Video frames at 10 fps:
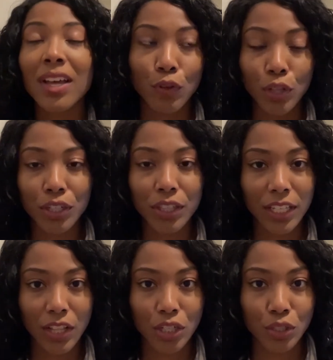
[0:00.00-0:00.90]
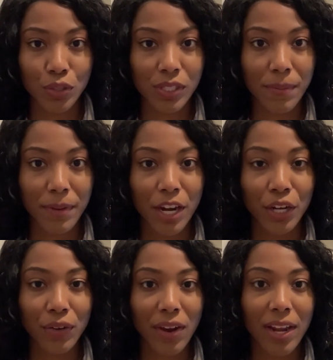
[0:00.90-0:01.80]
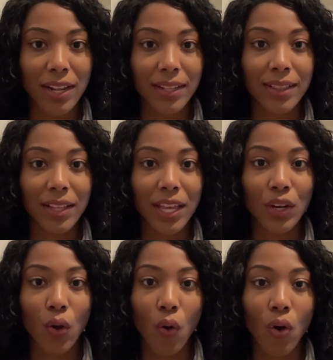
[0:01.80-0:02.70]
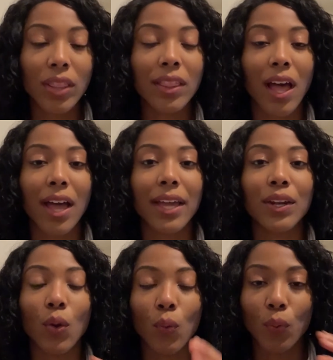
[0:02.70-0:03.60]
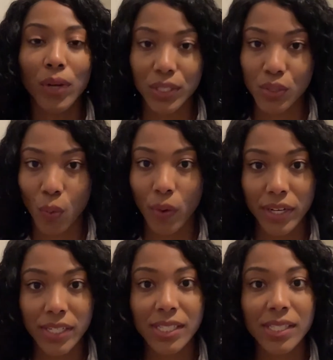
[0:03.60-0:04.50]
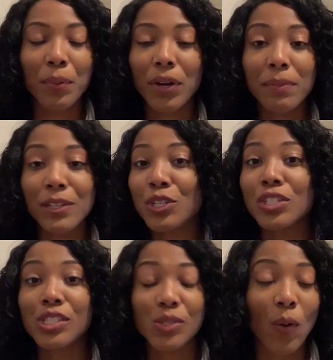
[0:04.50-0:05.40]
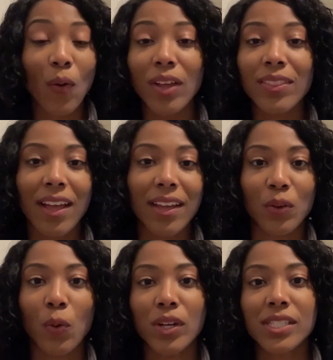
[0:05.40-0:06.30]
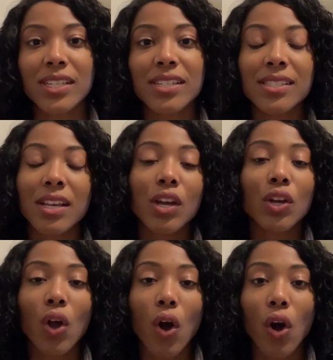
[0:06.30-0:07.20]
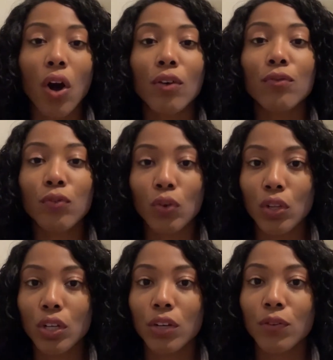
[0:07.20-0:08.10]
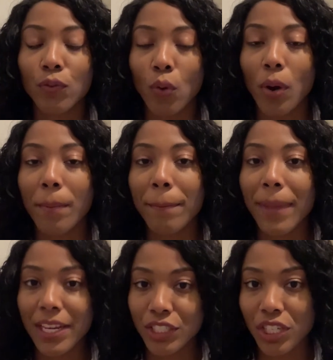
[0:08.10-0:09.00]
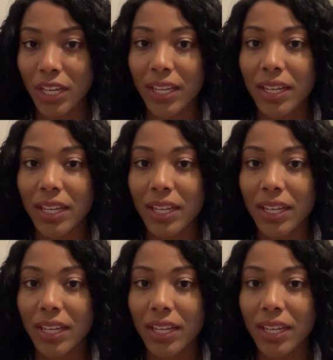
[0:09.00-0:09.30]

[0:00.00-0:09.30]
Fuller Theological Seminary created an online resource, pretty much just online courses called Fuller Formation.